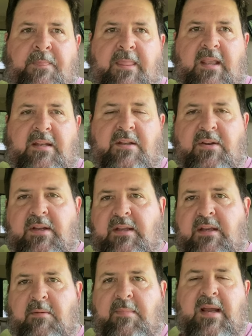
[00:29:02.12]
and you need to
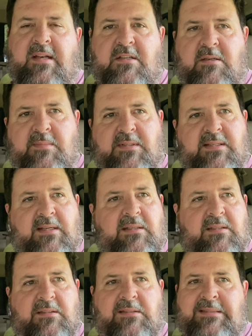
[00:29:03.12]
come back to them and say,
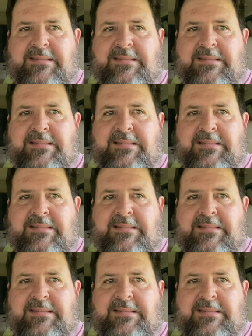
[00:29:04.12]
look,